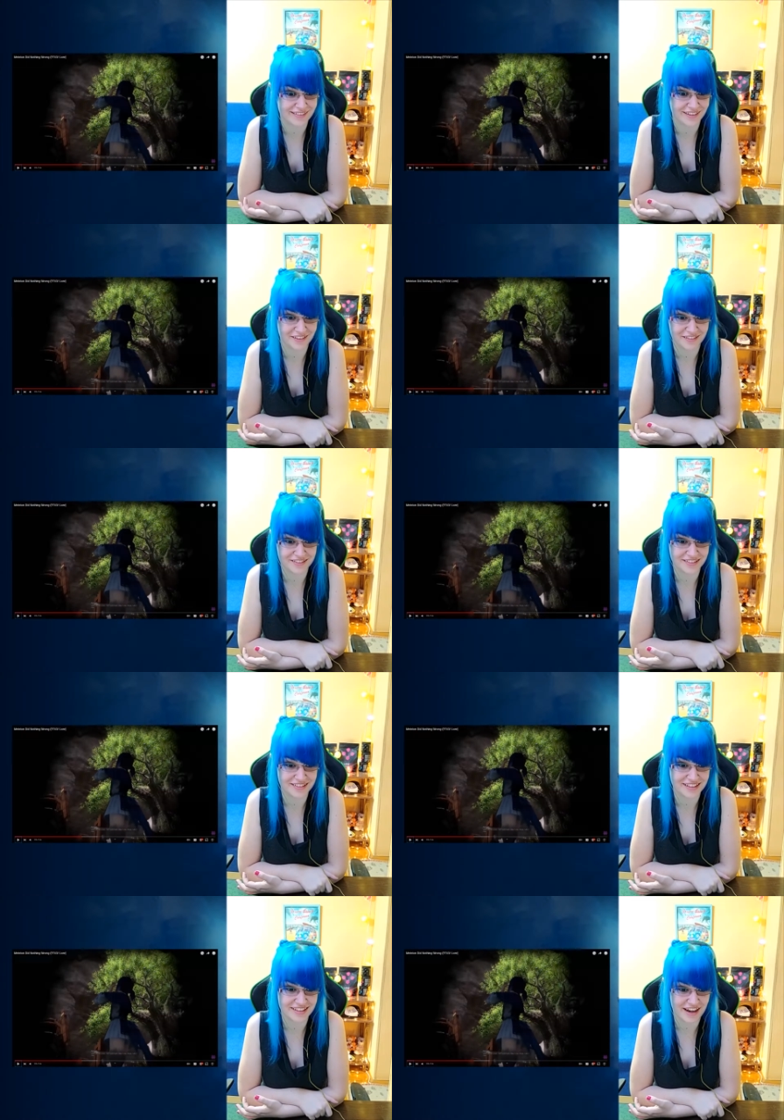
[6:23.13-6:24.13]
You know,
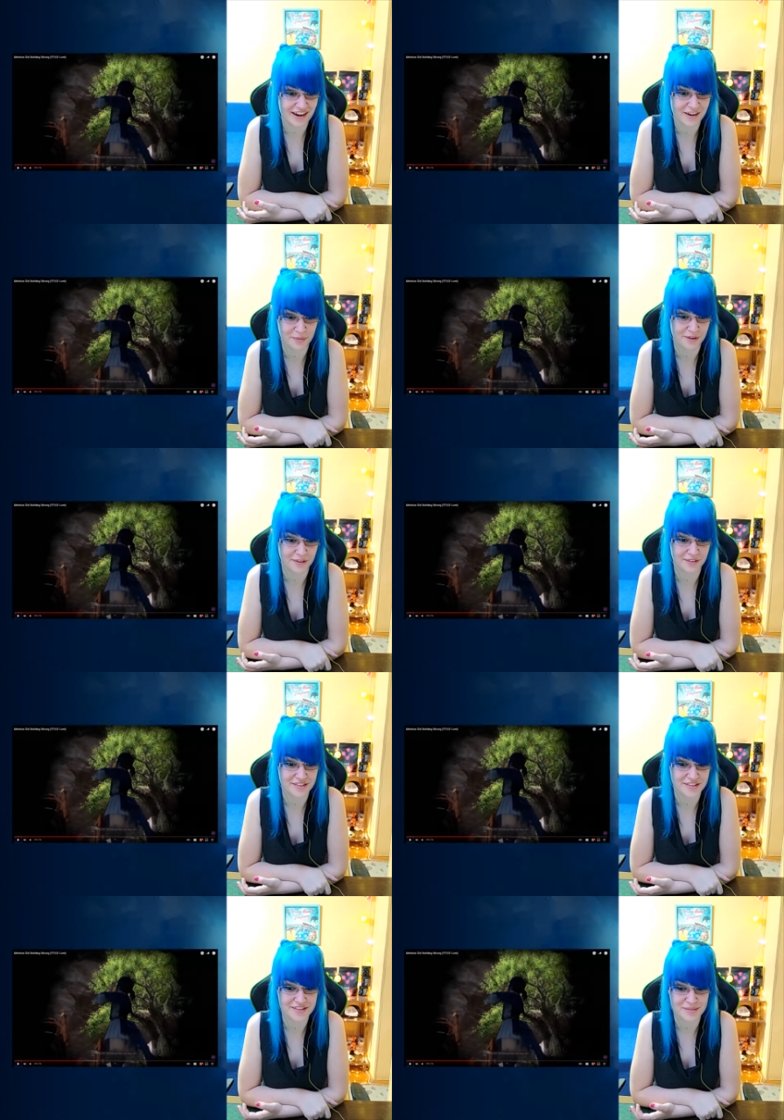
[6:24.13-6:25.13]
the entire world's
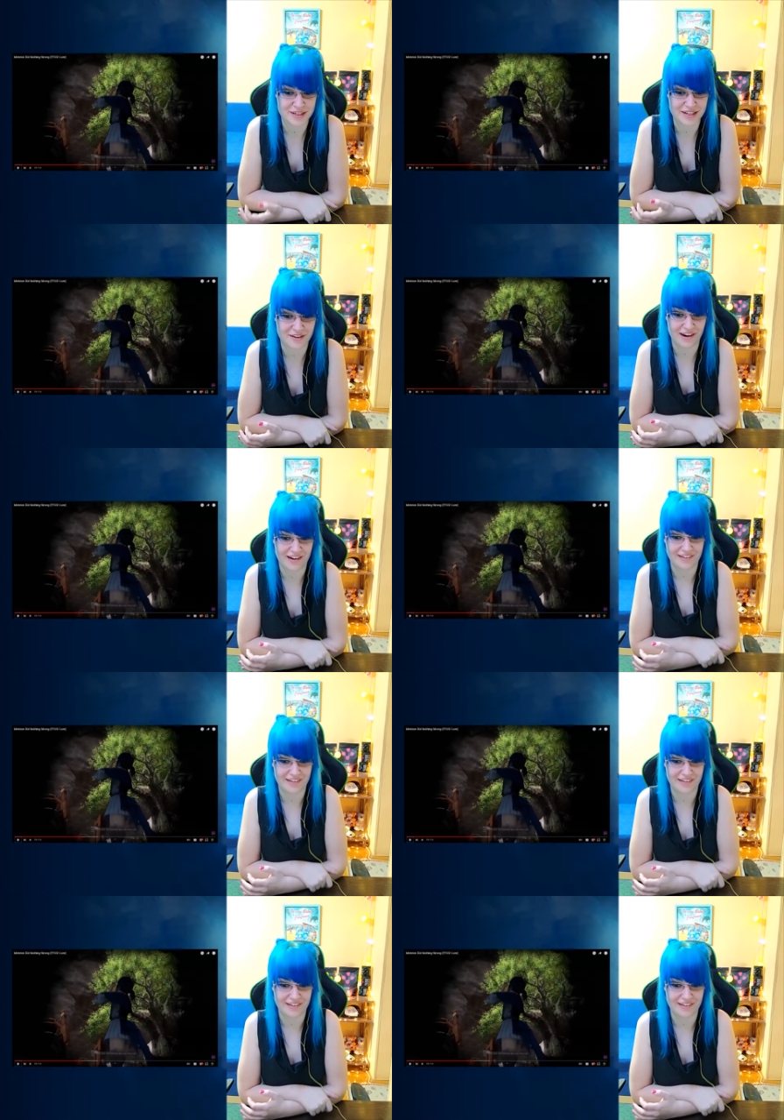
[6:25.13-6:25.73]
just being gone.